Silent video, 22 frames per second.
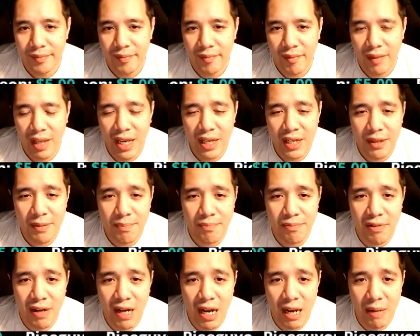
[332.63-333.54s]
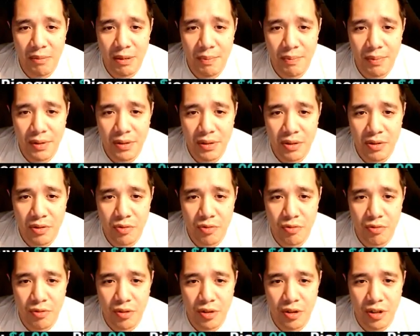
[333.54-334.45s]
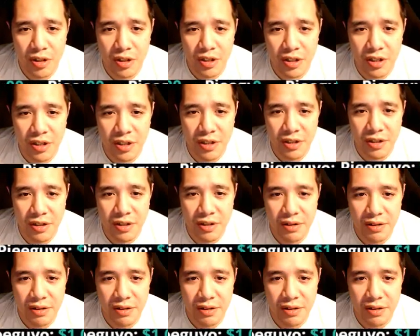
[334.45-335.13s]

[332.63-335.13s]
I could probably put this rune on.